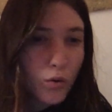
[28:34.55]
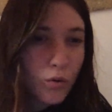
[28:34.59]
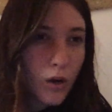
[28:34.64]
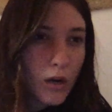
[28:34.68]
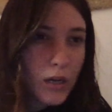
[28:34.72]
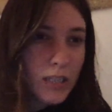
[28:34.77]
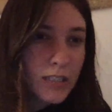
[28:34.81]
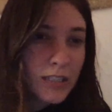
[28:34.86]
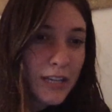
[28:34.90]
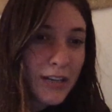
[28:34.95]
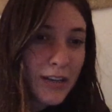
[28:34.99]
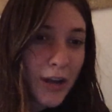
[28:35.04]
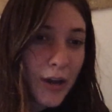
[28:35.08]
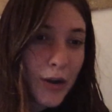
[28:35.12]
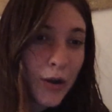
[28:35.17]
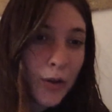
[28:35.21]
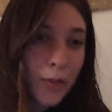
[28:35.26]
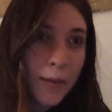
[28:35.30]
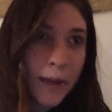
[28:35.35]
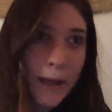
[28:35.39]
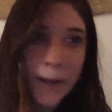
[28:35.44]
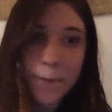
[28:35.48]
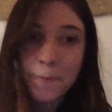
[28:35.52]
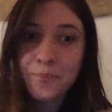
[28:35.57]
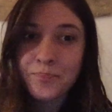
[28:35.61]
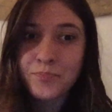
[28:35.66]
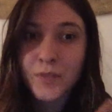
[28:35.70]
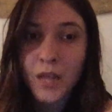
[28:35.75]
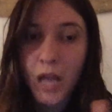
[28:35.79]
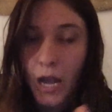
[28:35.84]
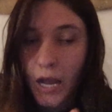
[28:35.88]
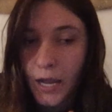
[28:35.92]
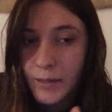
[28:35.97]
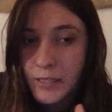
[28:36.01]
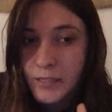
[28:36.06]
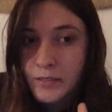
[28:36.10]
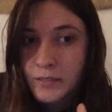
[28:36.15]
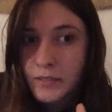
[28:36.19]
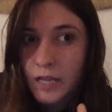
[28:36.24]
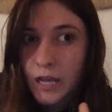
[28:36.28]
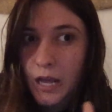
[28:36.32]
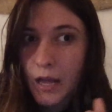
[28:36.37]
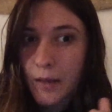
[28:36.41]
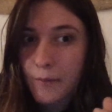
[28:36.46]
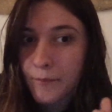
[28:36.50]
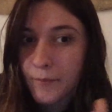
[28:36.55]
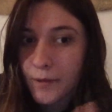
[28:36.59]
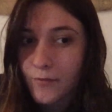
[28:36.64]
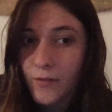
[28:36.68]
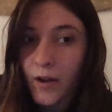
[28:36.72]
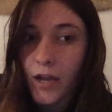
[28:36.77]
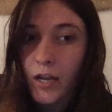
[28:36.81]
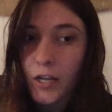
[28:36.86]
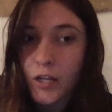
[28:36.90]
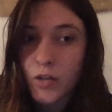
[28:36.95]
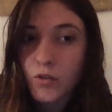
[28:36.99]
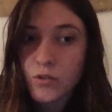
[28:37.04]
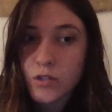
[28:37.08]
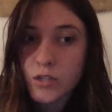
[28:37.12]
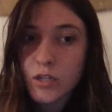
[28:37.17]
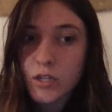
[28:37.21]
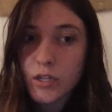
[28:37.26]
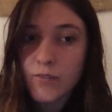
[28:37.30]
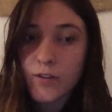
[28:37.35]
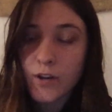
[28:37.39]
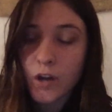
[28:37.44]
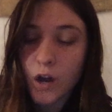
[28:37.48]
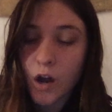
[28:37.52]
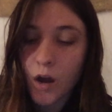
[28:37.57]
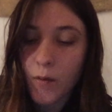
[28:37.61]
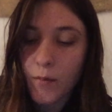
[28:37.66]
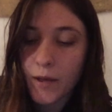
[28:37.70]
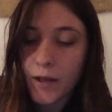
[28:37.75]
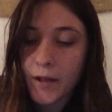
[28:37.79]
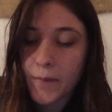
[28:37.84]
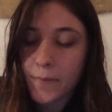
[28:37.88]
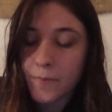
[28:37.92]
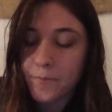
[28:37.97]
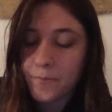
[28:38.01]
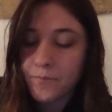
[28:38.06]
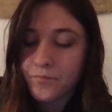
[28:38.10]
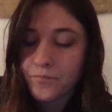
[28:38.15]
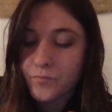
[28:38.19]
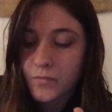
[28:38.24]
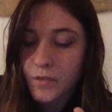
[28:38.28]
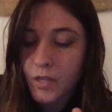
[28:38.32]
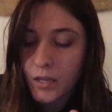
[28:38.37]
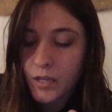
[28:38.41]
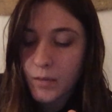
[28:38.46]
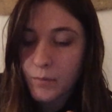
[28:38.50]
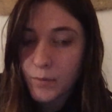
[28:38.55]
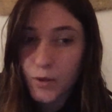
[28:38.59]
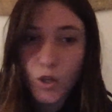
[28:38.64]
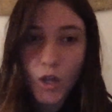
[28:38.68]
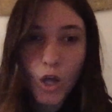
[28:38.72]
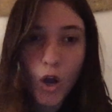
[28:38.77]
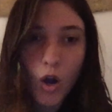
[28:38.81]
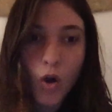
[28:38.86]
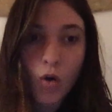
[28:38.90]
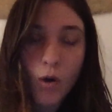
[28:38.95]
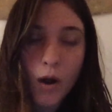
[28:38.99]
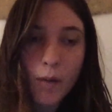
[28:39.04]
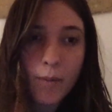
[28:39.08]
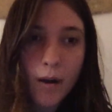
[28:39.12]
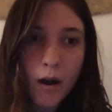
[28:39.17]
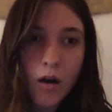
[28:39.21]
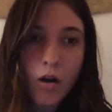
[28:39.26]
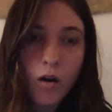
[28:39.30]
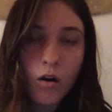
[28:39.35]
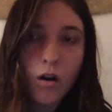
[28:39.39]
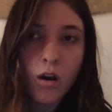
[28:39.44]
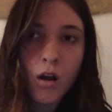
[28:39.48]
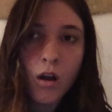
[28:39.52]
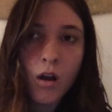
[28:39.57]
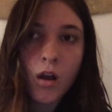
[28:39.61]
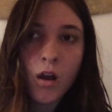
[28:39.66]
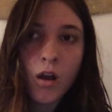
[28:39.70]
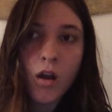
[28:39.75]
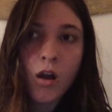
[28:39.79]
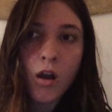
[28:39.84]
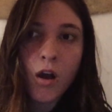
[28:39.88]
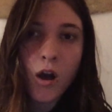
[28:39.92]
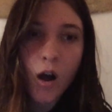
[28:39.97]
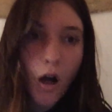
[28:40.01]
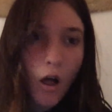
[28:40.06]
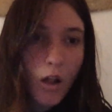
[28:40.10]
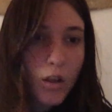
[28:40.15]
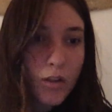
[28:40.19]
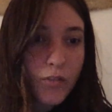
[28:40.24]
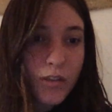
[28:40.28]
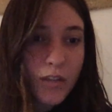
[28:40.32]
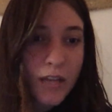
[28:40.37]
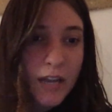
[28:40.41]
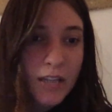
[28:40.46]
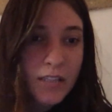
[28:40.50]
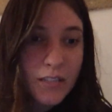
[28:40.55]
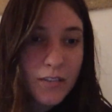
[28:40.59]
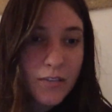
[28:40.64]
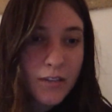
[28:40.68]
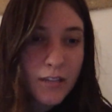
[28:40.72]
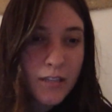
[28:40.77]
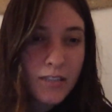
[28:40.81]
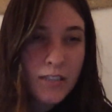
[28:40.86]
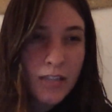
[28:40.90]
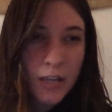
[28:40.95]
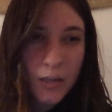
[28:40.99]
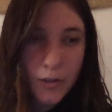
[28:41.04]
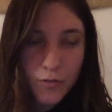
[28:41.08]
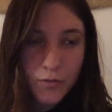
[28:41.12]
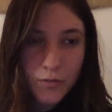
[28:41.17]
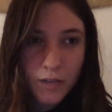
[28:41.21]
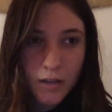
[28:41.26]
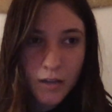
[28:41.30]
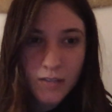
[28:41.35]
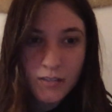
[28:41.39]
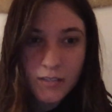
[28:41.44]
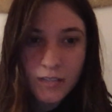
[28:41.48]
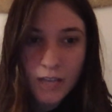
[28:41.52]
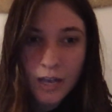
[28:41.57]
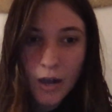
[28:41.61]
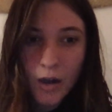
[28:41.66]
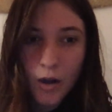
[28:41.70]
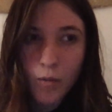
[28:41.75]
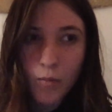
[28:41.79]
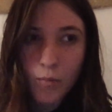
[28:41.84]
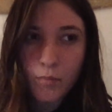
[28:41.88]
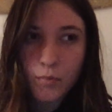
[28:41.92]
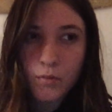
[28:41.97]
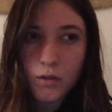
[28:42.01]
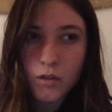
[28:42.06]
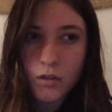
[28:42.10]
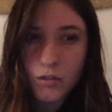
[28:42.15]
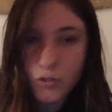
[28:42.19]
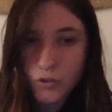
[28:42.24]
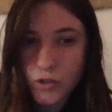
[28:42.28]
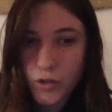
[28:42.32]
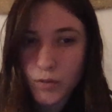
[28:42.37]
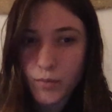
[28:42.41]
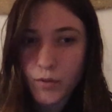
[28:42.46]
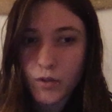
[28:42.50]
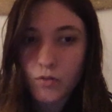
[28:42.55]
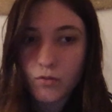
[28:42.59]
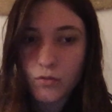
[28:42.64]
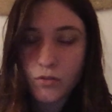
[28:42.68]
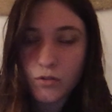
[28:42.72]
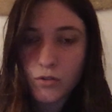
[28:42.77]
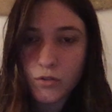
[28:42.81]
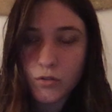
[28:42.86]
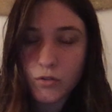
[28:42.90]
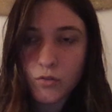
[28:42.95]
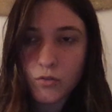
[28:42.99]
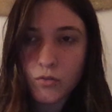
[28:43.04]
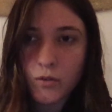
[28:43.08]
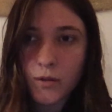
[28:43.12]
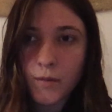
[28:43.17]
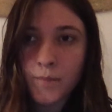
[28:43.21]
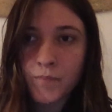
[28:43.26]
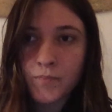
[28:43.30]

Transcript: want to say not all men, I'm inviting you to leave a comment below about all of the activities that you've done to help contribute to